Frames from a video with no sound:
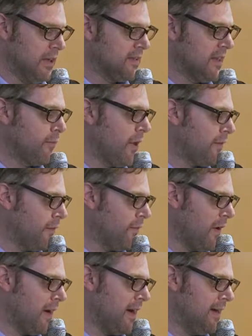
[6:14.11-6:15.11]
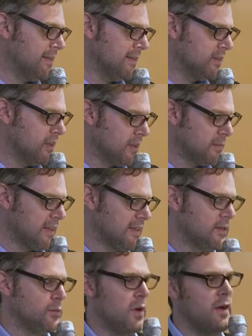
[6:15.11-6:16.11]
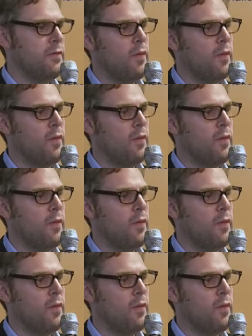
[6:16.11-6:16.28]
several other fires in circumstances where